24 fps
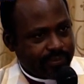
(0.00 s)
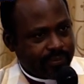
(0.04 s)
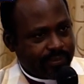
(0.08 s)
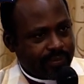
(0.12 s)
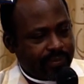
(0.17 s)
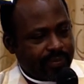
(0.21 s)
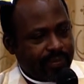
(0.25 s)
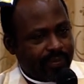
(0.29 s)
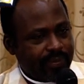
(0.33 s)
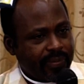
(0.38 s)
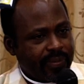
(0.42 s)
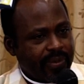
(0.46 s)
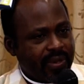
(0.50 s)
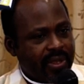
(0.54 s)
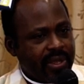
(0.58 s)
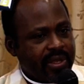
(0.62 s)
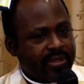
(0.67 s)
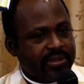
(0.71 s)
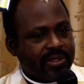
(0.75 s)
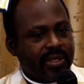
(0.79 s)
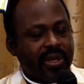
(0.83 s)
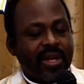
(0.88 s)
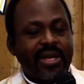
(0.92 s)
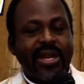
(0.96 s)

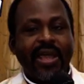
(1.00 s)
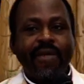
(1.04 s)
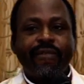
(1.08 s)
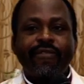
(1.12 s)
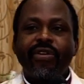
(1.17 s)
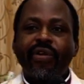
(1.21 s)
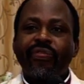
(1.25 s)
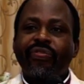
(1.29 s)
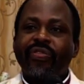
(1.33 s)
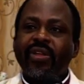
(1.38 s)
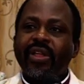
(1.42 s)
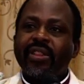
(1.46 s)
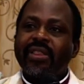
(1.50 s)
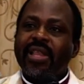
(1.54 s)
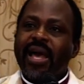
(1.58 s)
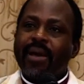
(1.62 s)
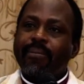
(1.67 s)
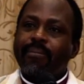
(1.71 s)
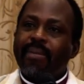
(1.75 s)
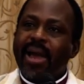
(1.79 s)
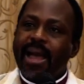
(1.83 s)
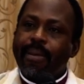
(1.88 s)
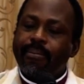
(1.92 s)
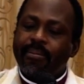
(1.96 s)
It's not everything
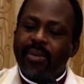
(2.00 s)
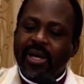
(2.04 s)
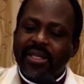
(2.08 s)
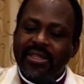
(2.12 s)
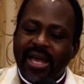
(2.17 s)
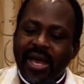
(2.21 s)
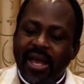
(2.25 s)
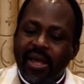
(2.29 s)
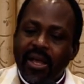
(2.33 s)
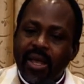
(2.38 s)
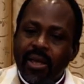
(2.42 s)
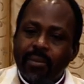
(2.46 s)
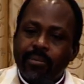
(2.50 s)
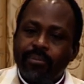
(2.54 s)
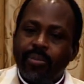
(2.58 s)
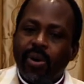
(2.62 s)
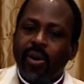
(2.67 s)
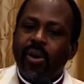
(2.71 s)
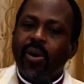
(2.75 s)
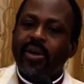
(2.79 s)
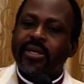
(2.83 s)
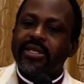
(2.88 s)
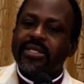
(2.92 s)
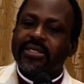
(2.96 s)
that my mother
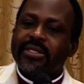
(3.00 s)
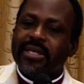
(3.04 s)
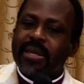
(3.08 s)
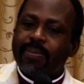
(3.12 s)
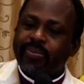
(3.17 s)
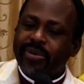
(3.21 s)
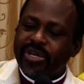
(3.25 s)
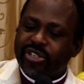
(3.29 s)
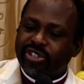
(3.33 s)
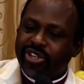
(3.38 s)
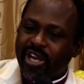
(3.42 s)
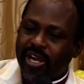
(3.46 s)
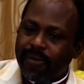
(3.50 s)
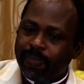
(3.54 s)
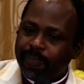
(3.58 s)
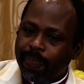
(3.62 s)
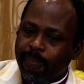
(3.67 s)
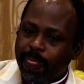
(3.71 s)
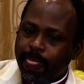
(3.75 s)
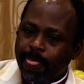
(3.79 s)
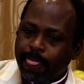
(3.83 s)
born is a preacher,